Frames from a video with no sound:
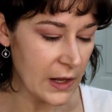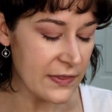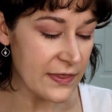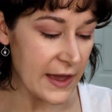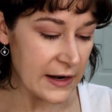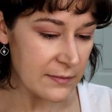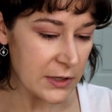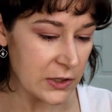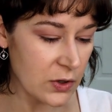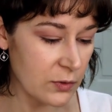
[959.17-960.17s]
Then I'm
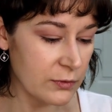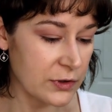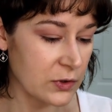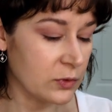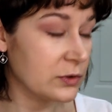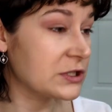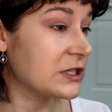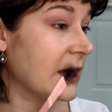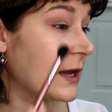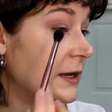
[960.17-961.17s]
gonna go in with the cool
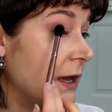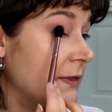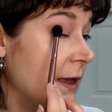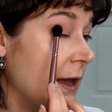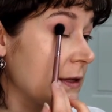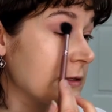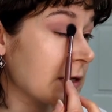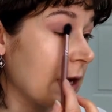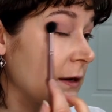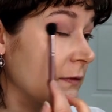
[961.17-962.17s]
shade, and that is
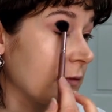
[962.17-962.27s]
kind of